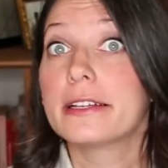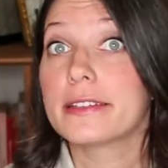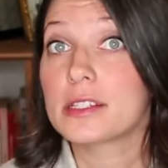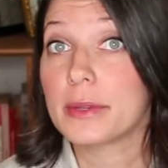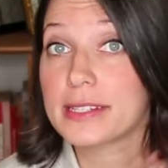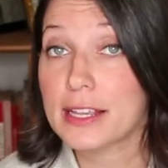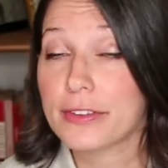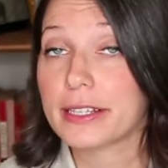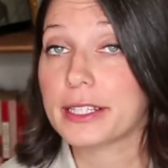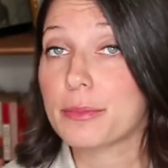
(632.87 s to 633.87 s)

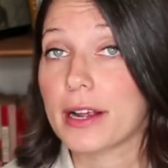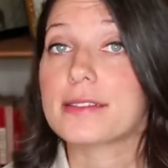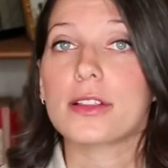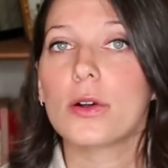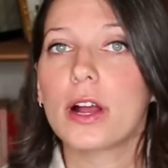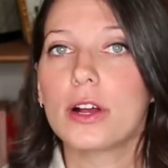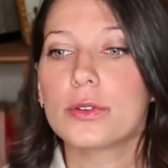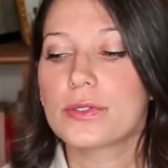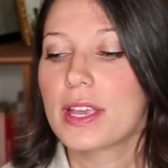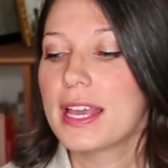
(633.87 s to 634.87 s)
specifically press
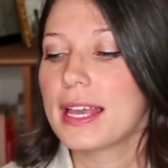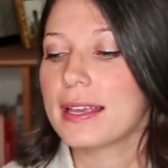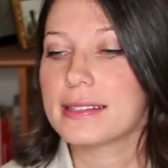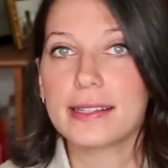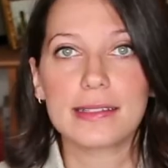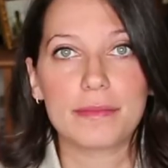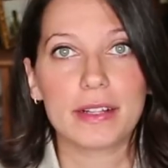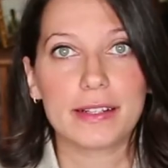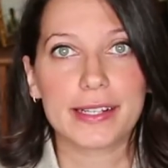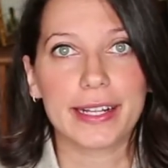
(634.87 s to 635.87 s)
logos, is this
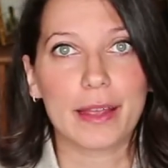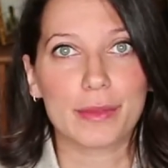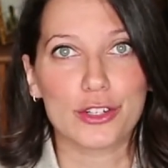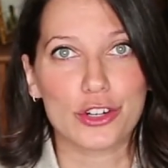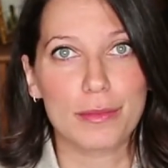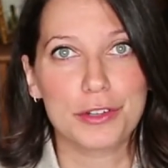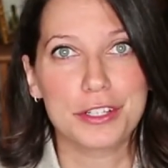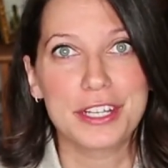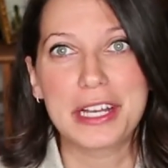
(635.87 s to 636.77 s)
something that's going to get me in trouble?